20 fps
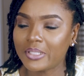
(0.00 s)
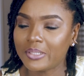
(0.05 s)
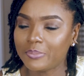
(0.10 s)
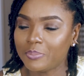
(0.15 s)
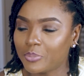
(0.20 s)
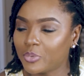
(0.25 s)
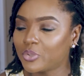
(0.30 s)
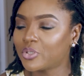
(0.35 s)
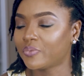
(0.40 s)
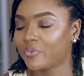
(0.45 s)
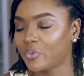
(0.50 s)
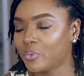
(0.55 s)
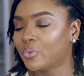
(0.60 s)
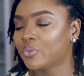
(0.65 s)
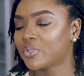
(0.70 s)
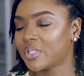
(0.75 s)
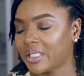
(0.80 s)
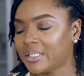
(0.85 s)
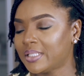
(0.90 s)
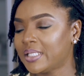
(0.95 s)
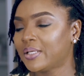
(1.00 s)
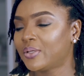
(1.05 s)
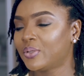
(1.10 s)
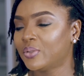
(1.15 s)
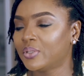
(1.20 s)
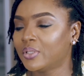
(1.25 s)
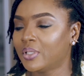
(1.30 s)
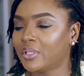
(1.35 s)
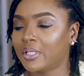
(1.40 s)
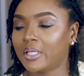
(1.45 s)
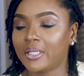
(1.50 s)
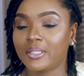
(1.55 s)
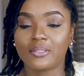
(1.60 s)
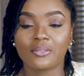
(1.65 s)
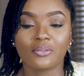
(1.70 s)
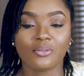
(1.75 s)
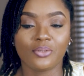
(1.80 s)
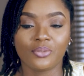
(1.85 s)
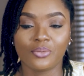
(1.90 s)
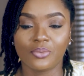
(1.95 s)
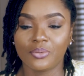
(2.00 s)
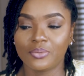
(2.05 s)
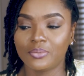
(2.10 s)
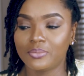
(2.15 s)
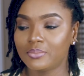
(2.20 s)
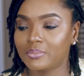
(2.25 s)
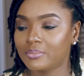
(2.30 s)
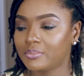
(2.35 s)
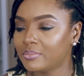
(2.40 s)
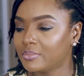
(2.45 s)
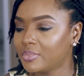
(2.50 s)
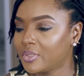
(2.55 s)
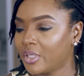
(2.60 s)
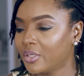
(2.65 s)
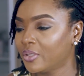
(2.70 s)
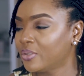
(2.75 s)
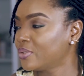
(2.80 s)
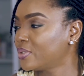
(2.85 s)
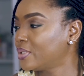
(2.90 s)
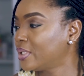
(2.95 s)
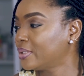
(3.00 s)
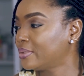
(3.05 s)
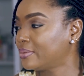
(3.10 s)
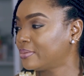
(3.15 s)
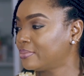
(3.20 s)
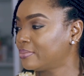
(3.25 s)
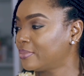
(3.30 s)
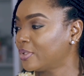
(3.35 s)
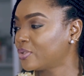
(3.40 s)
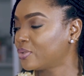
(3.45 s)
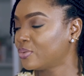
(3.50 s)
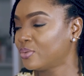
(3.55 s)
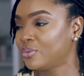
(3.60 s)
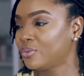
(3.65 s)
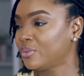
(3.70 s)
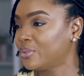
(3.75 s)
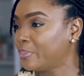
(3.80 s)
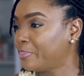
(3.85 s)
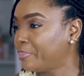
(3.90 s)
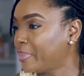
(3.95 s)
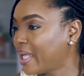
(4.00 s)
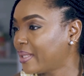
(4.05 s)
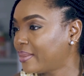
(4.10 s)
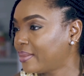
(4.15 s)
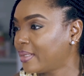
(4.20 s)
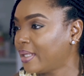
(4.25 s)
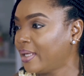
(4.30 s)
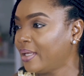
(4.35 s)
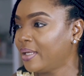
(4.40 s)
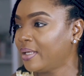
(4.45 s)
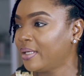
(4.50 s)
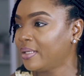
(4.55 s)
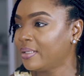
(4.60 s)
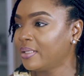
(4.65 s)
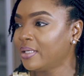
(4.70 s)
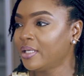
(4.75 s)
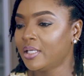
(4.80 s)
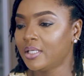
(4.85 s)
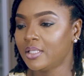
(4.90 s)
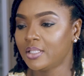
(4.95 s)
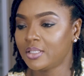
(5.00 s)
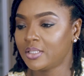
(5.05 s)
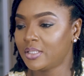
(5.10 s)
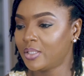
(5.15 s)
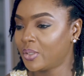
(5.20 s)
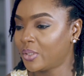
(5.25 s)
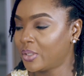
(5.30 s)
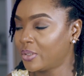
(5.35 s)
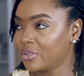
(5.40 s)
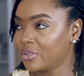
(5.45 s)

most of the roles I take on are like, girl that doesn't do the bad thing, the